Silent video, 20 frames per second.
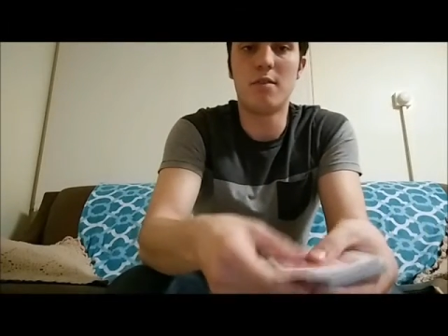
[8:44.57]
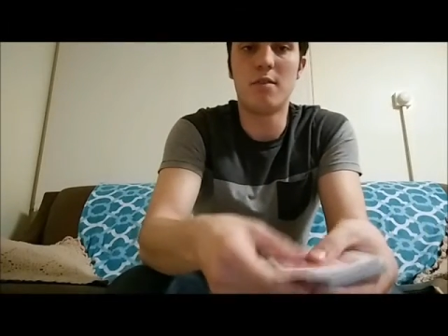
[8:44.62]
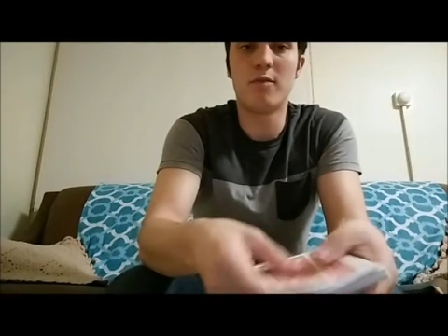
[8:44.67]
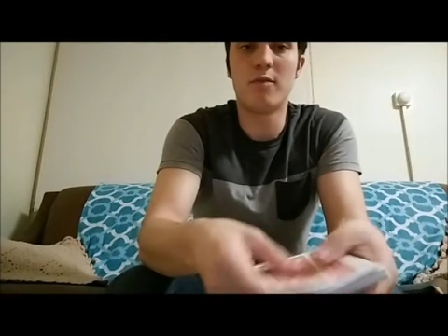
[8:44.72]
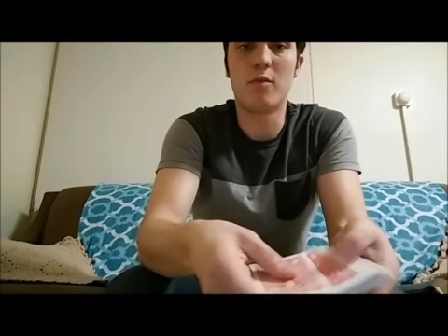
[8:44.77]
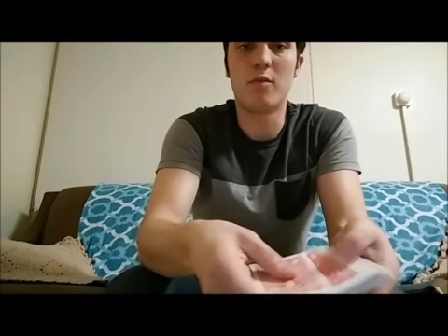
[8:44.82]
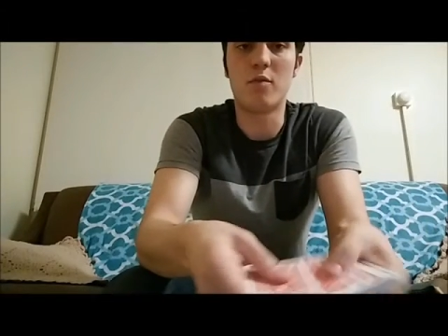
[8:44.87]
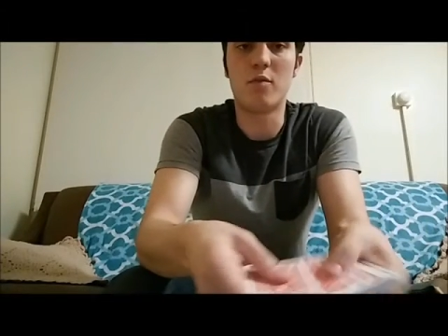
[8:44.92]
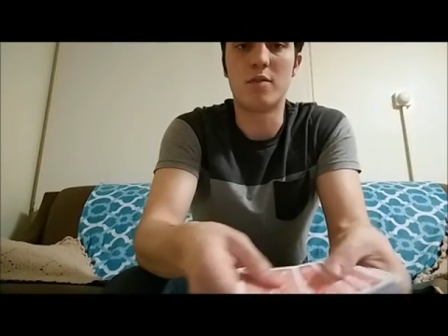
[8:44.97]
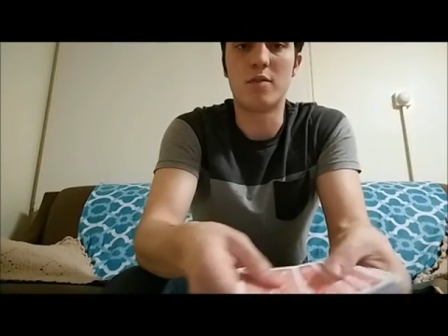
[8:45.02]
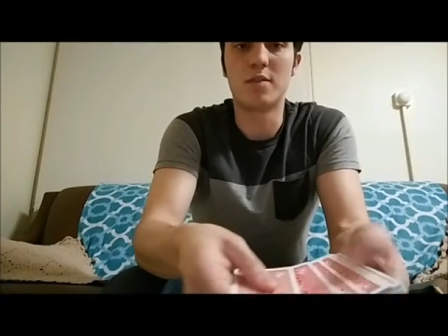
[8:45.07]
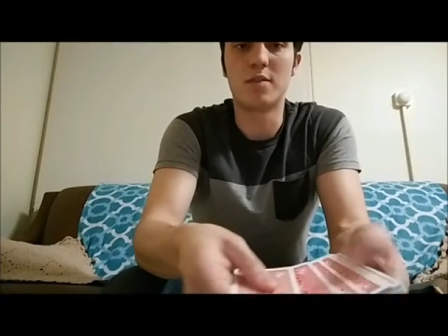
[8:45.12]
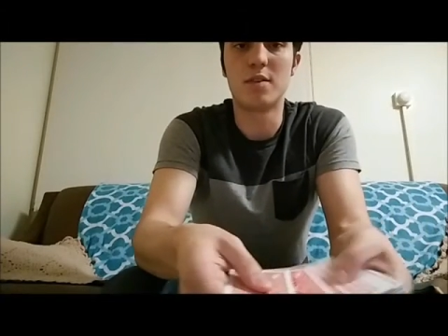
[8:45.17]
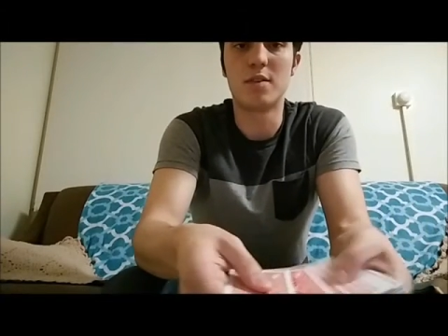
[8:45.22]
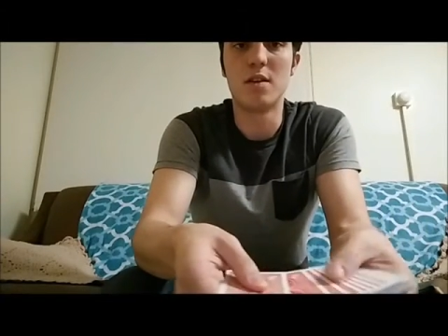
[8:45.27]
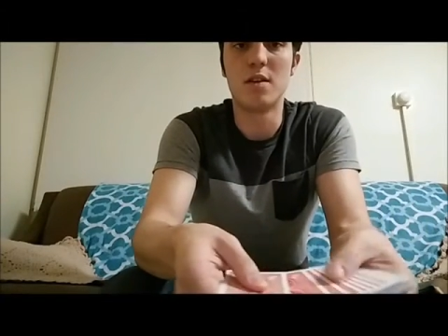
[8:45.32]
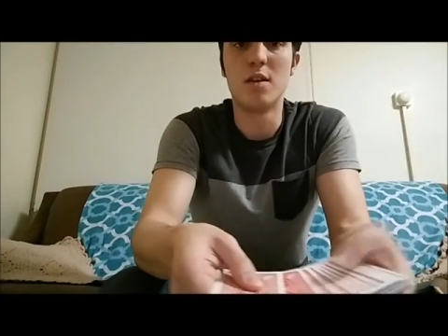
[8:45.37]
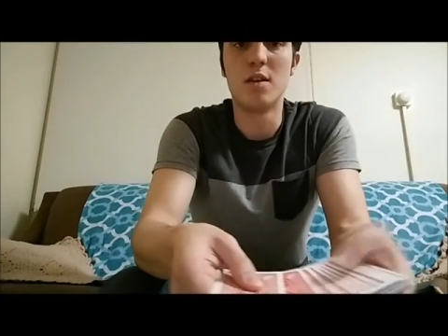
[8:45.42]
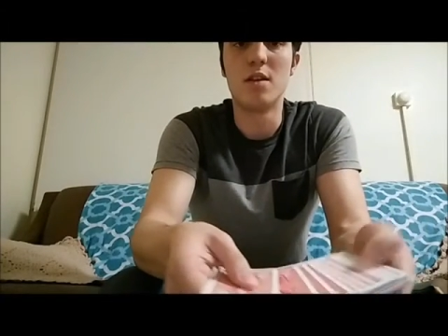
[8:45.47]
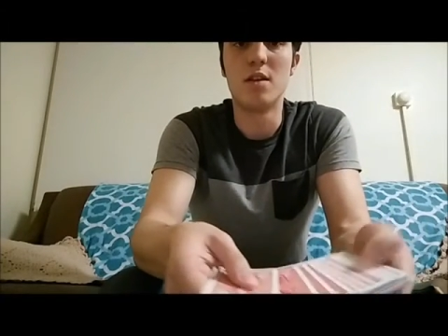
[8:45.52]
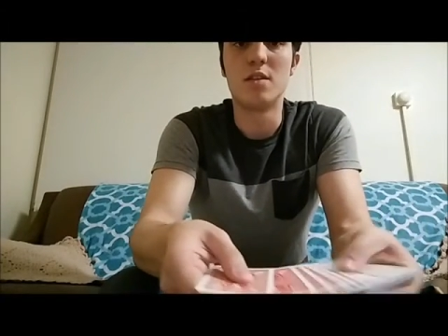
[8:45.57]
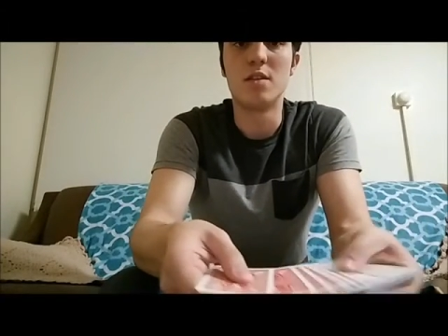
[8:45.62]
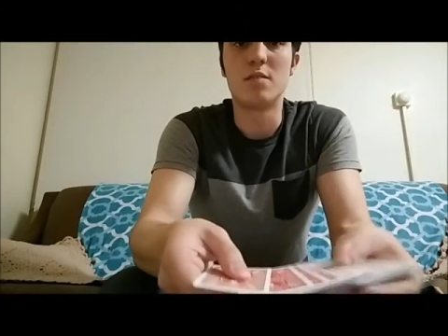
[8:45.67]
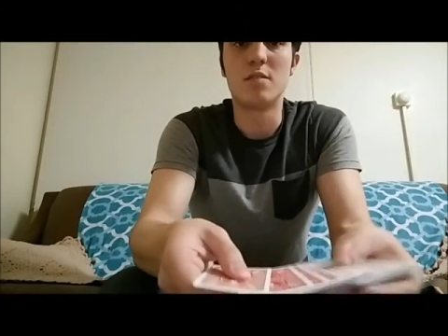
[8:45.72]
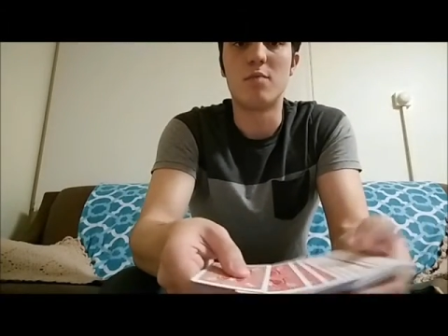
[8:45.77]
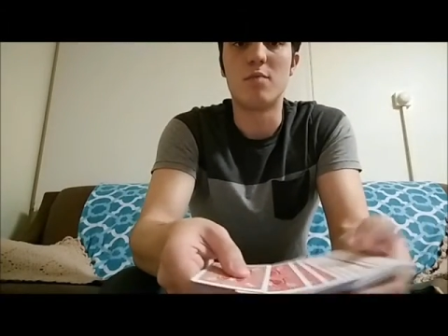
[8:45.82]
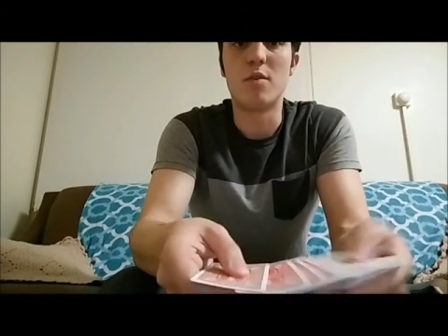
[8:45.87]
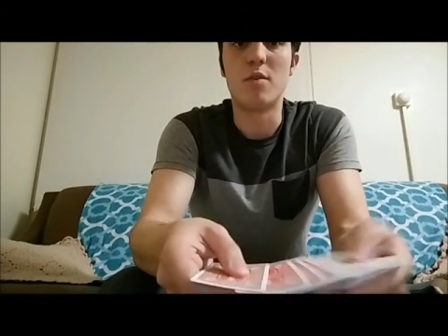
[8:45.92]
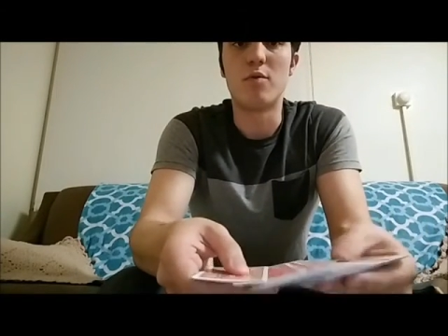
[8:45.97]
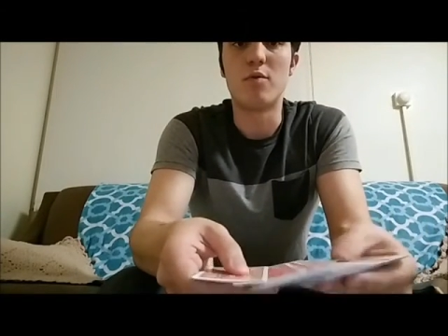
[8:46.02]
of course,
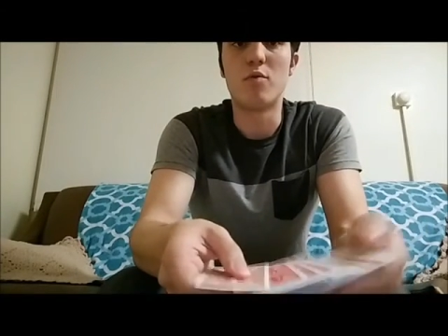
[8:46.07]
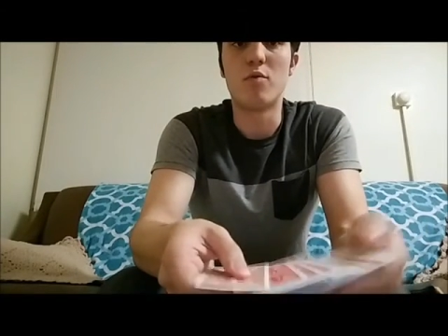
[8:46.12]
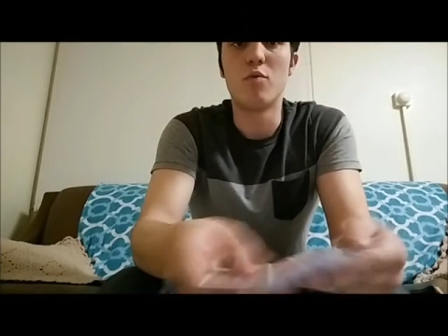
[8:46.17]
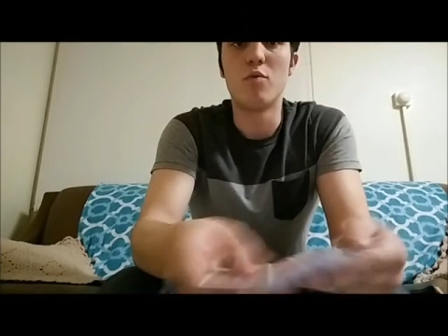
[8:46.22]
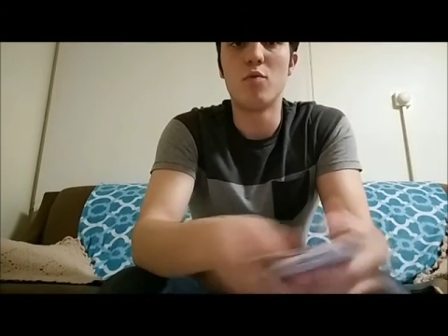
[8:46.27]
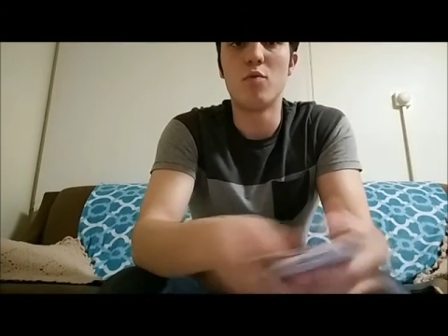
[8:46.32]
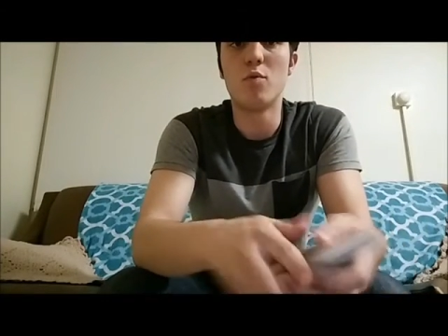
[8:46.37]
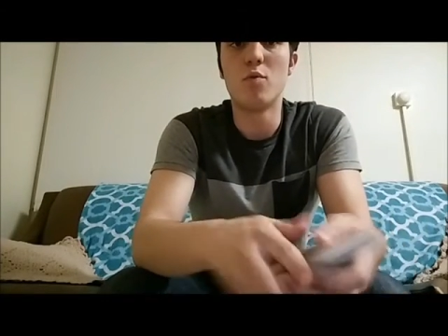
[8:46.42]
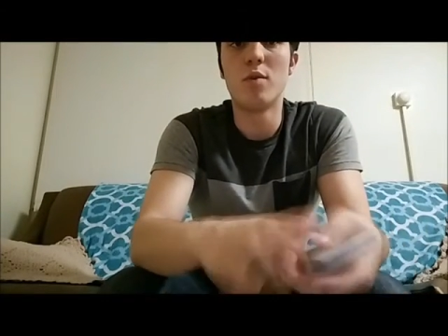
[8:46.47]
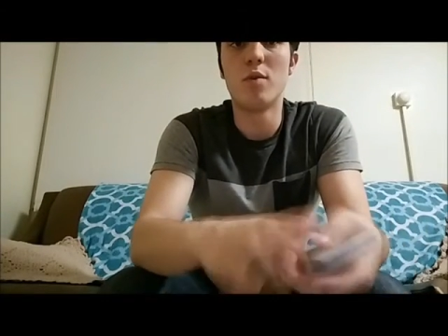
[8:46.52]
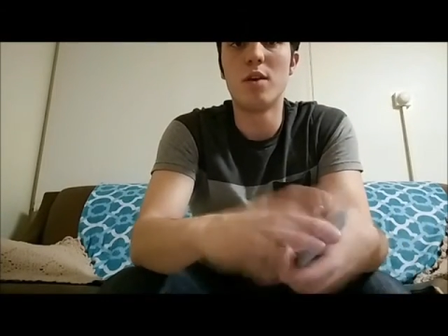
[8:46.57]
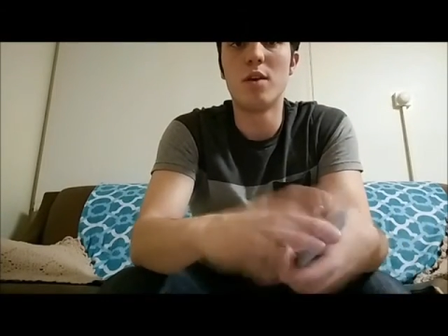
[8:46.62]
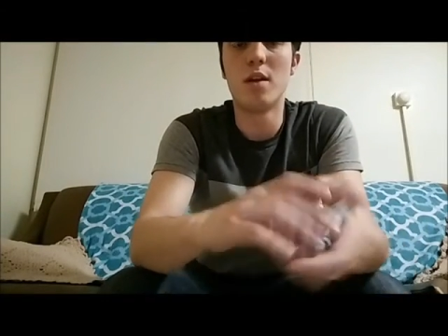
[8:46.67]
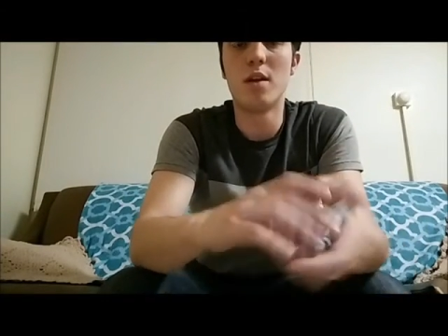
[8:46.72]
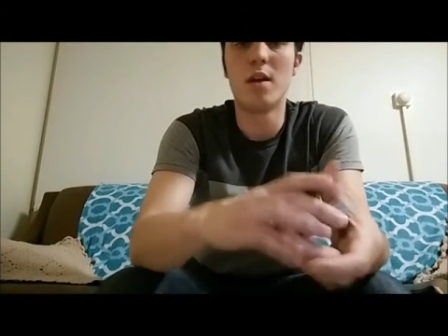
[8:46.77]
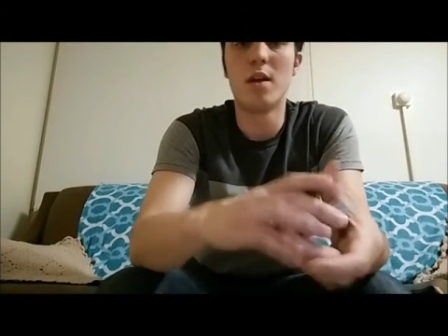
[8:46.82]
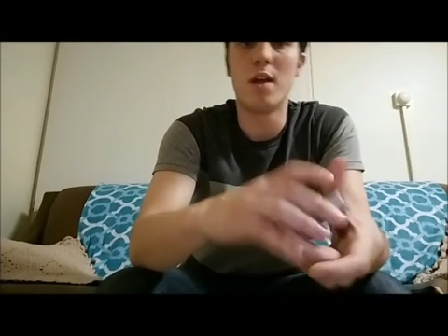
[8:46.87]
spread through.